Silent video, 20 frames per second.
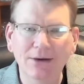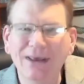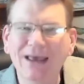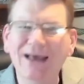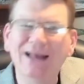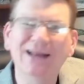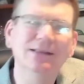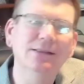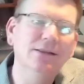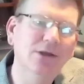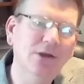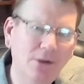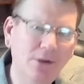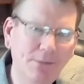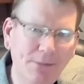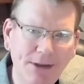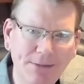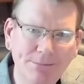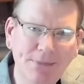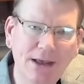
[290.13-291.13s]
We got a little
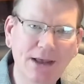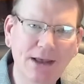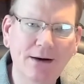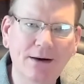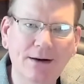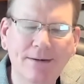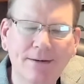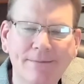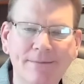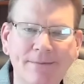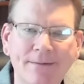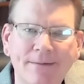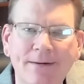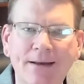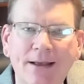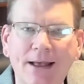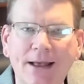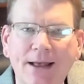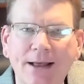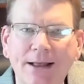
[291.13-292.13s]
bit better
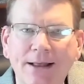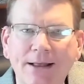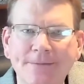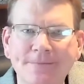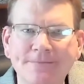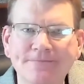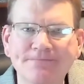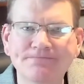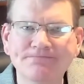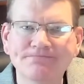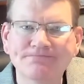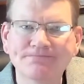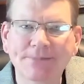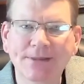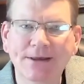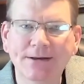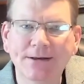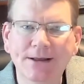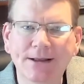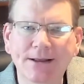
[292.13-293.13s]
um,
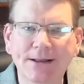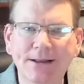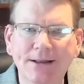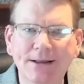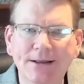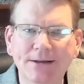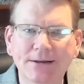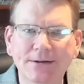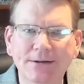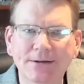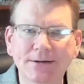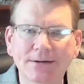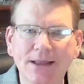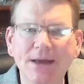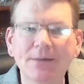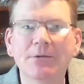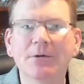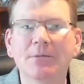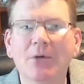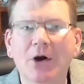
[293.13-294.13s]
uh,
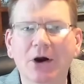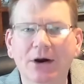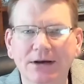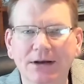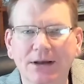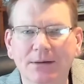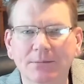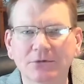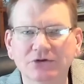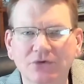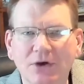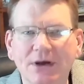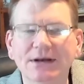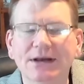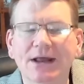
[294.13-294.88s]
labor market numbers, right?